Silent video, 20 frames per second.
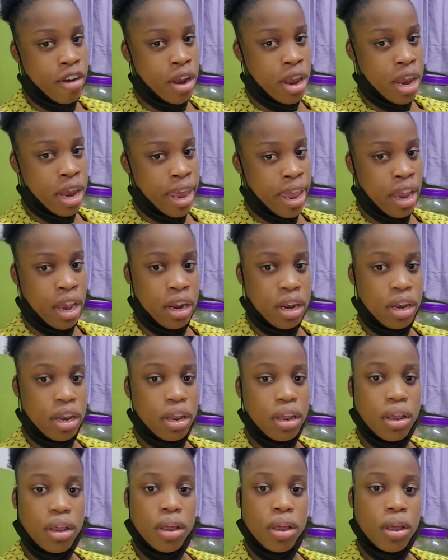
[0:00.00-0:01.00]
late.
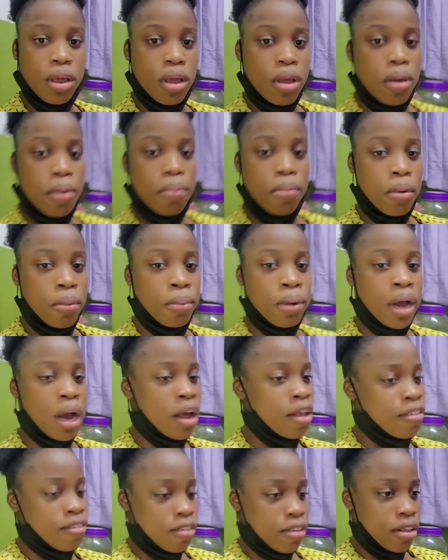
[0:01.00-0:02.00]
But
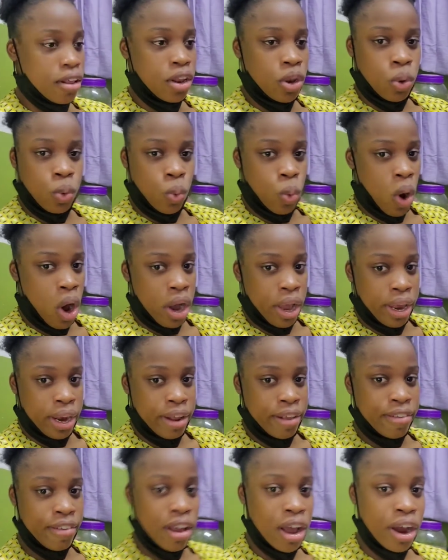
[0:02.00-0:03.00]
because the walking
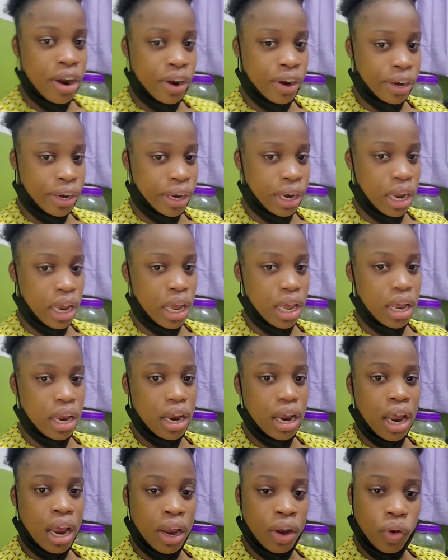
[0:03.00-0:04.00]
is hard,
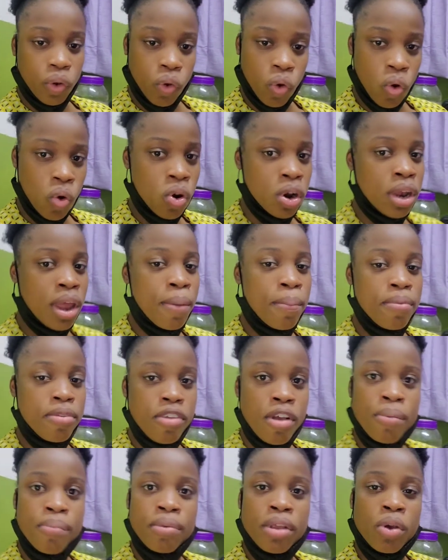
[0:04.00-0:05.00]
I told them
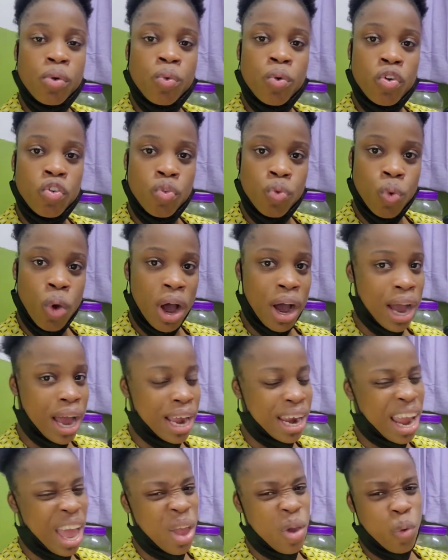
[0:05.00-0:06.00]
something was wrong,
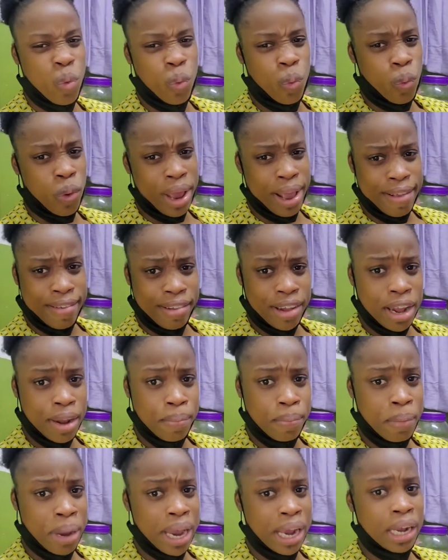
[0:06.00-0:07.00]
and I wasted
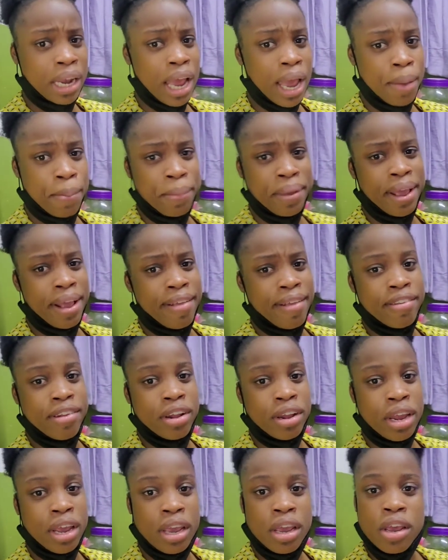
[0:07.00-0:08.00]
my time
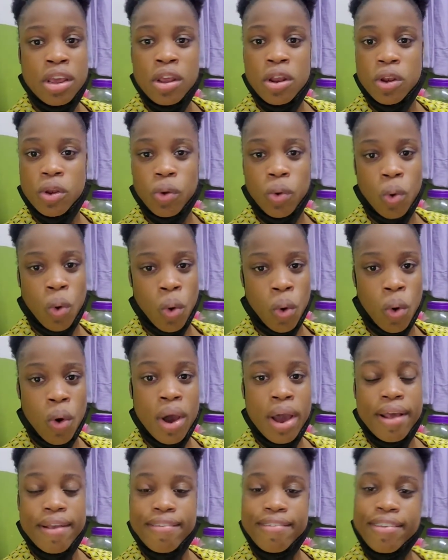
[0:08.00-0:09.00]
yesterday to go
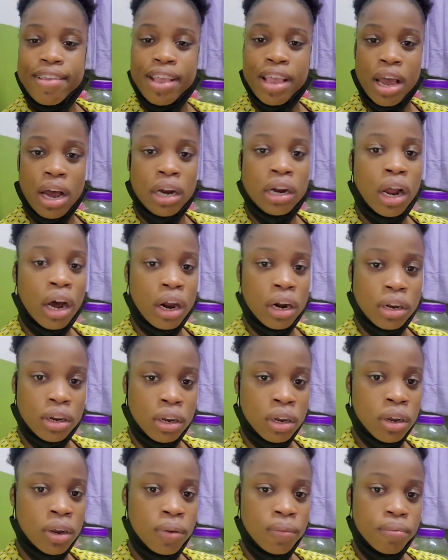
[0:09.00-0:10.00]
see a
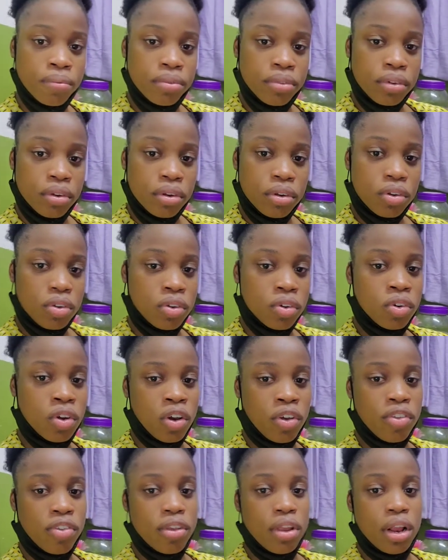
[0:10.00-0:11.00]
doctor to
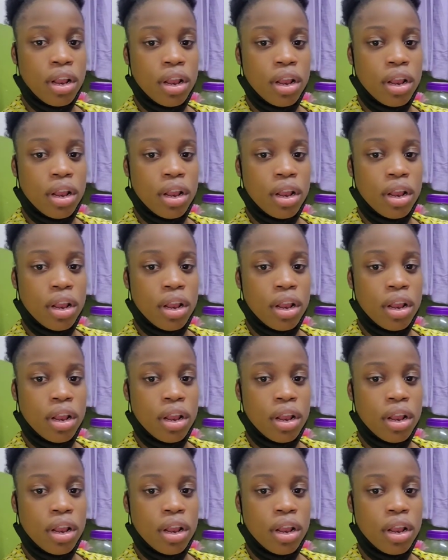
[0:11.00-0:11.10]
just,